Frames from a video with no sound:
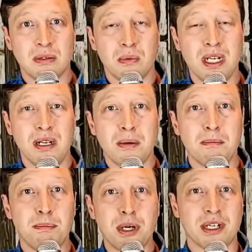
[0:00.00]

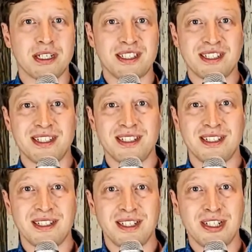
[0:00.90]
What books
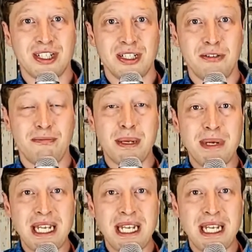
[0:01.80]
you've been